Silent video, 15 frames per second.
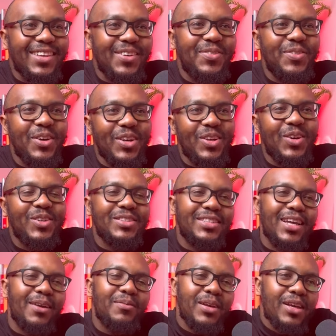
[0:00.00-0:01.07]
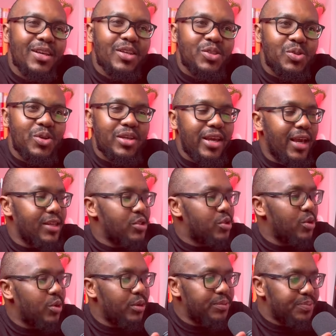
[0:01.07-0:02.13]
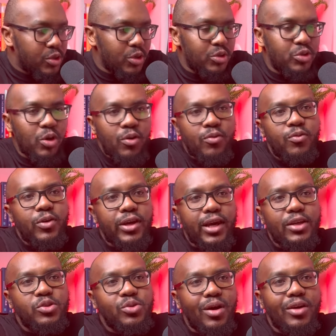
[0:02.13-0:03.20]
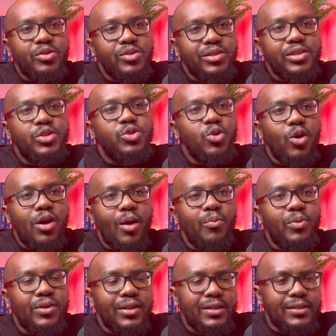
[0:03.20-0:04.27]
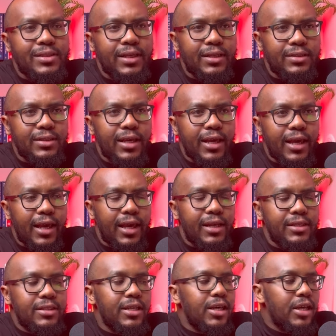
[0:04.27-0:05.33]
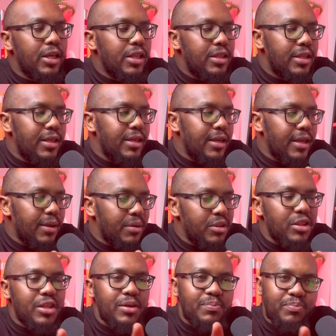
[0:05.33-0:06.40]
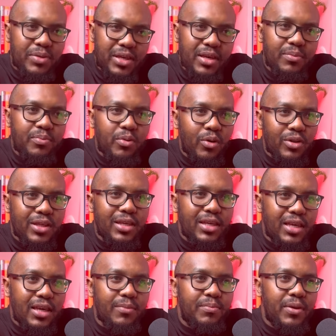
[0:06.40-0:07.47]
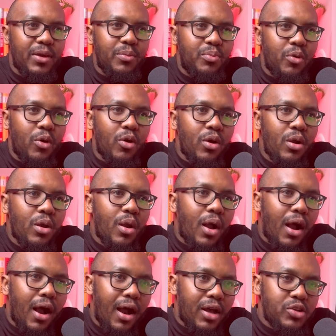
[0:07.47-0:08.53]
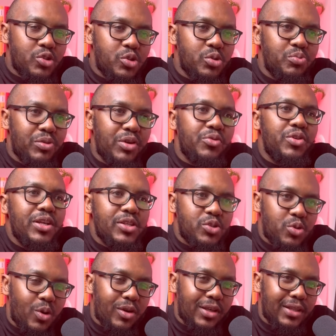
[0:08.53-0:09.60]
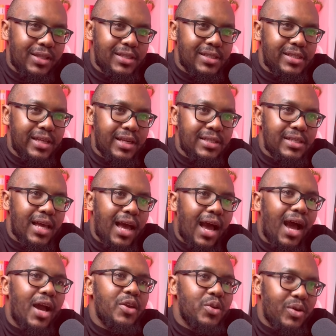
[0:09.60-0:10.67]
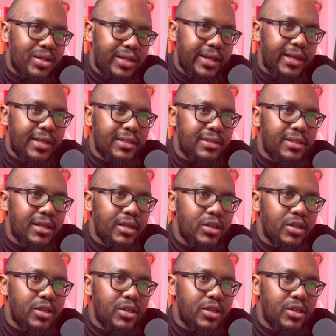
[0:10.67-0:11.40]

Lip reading: there for a long time. So yeah, so don't forget to actually stock up on these things. And the key people to be restocking these things are your cleaners.